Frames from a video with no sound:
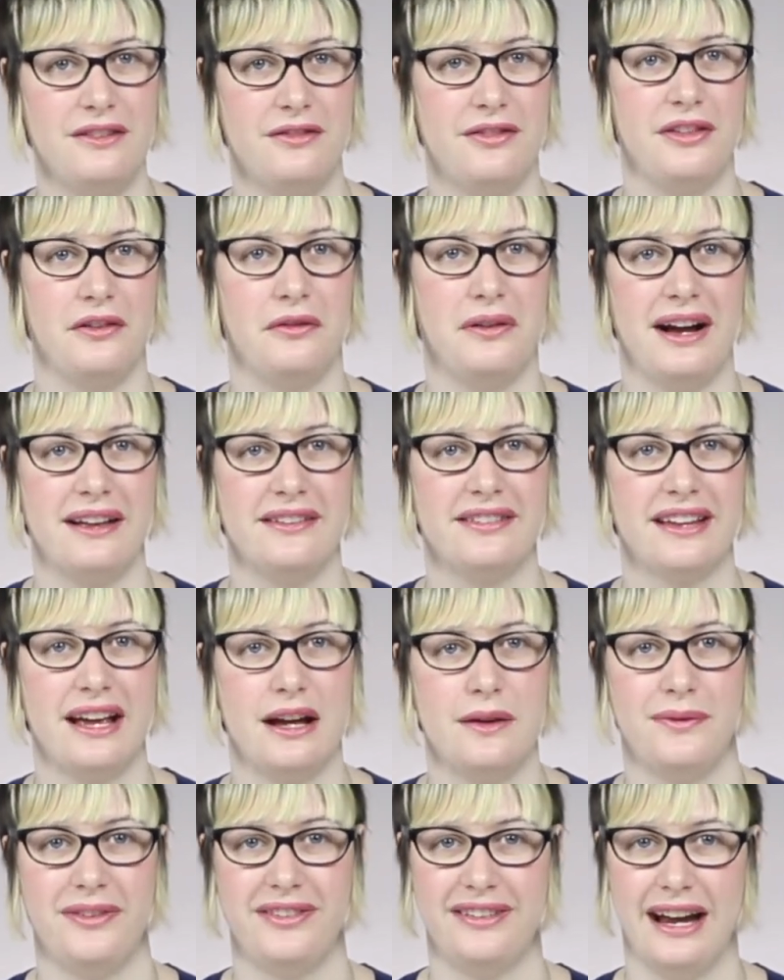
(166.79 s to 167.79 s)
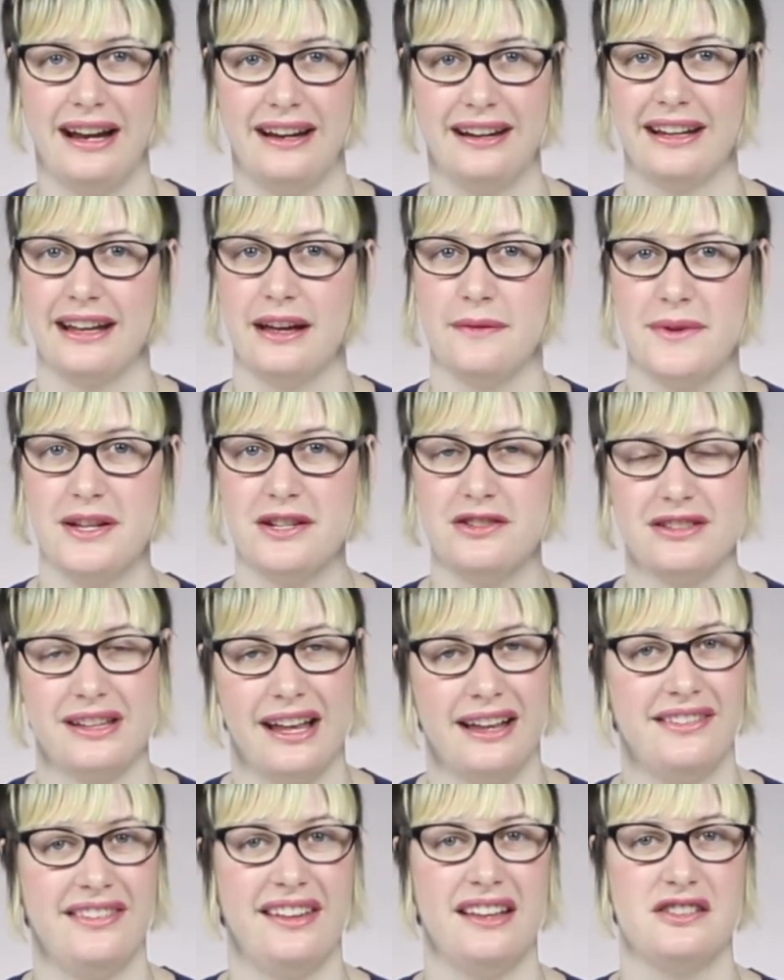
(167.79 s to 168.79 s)
of the WyzeCam static image
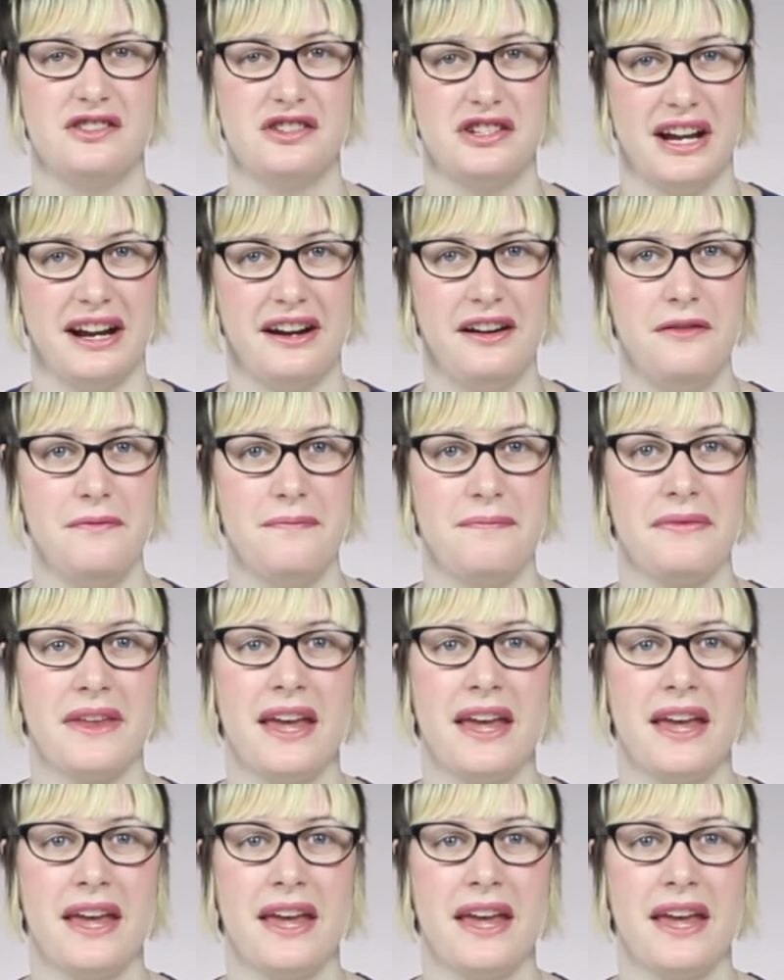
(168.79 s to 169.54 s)
that says Share?